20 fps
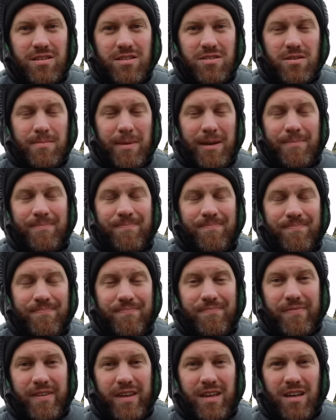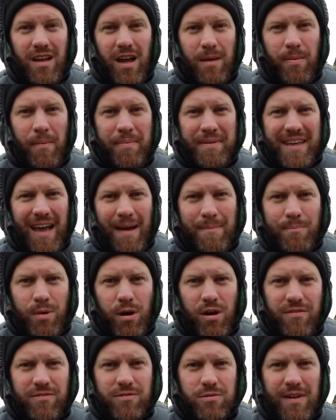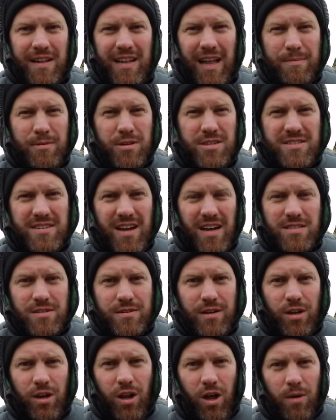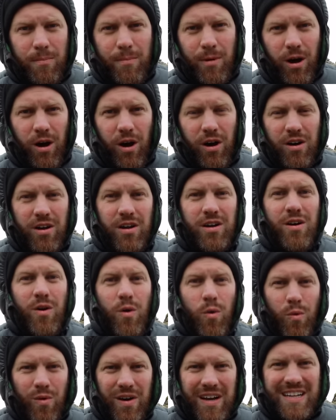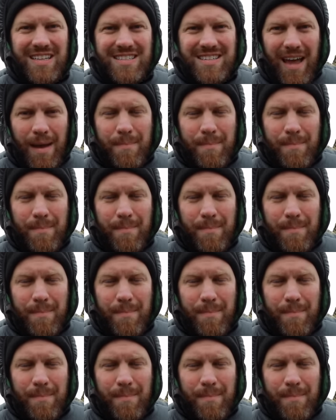summer. I'll probably camp over as well. I'm gonna start doing a lot more wild